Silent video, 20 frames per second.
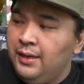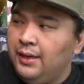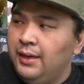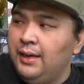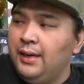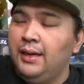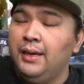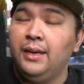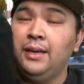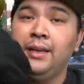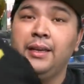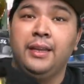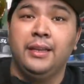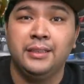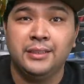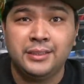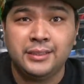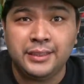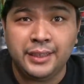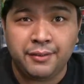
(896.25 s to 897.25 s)

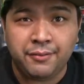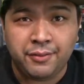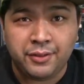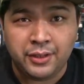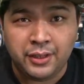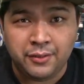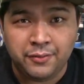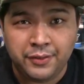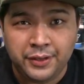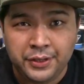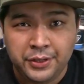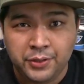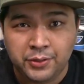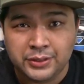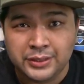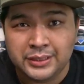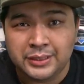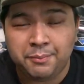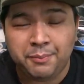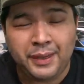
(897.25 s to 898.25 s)
in several
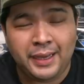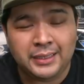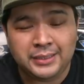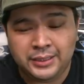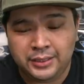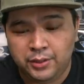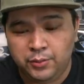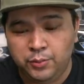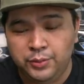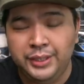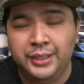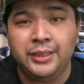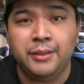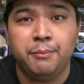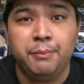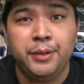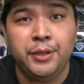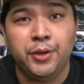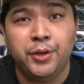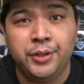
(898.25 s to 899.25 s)
videos in the past, including the
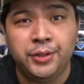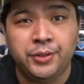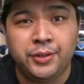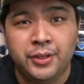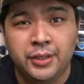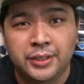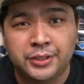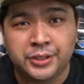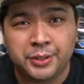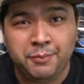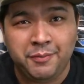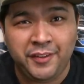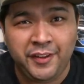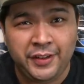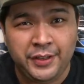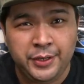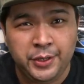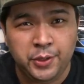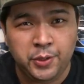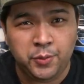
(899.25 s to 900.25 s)
Beyond the Culture
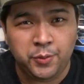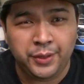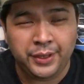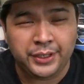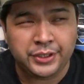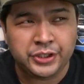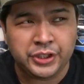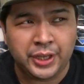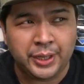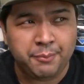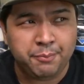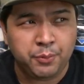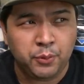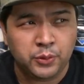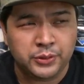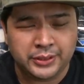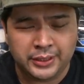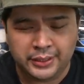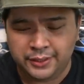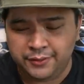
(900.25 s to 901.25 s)
video, which I
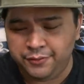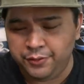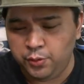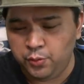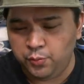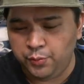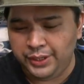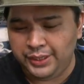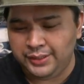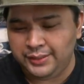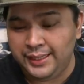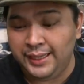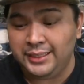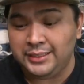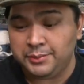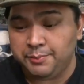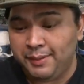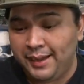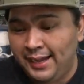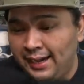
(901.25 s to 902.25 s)
posted a few
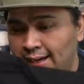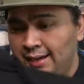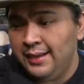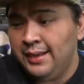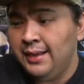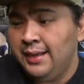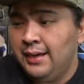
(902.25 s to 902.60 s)
weekdays back.